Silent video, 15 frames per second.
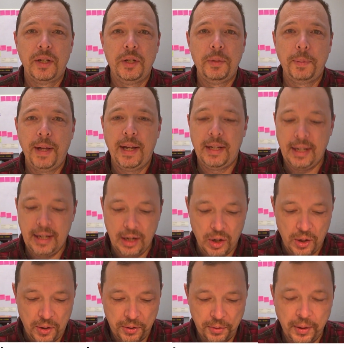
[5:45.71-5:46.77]
and you plan to get
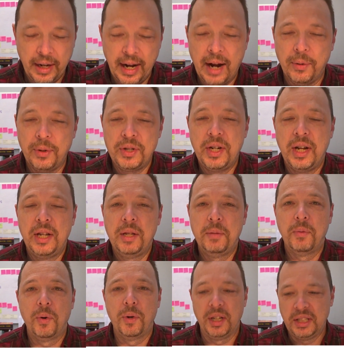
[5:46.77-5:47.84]
all three hours done in
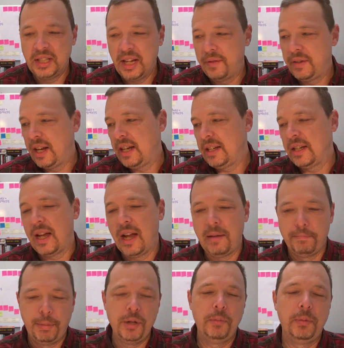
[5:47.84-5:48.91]
the morning. Seven, eight, and
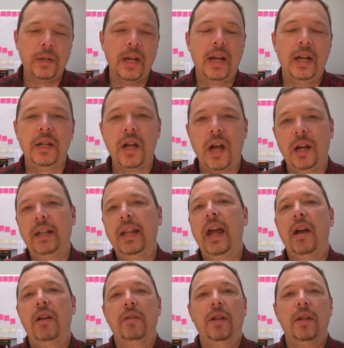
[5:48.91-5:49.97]
nine, boom, got it knocked
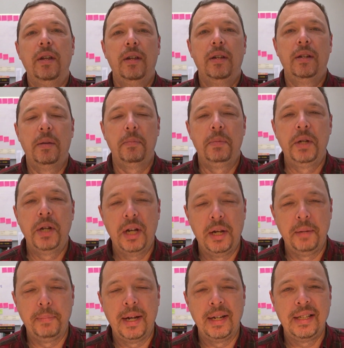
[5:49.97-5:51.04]
out, and I'm
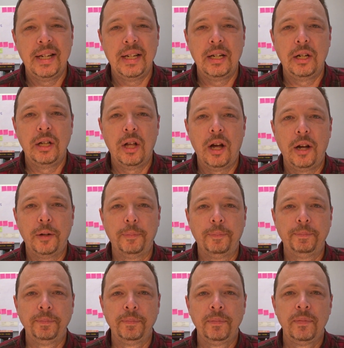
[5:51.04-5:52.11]
done by 10 o'clock.
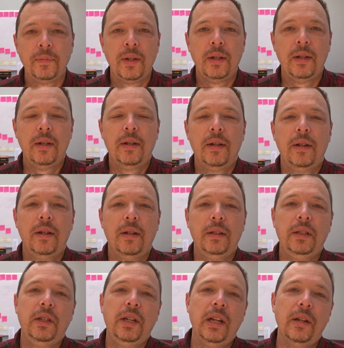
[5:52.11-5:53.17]

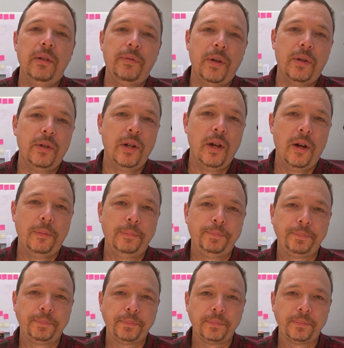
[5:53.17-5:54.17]
And then you get a phone call.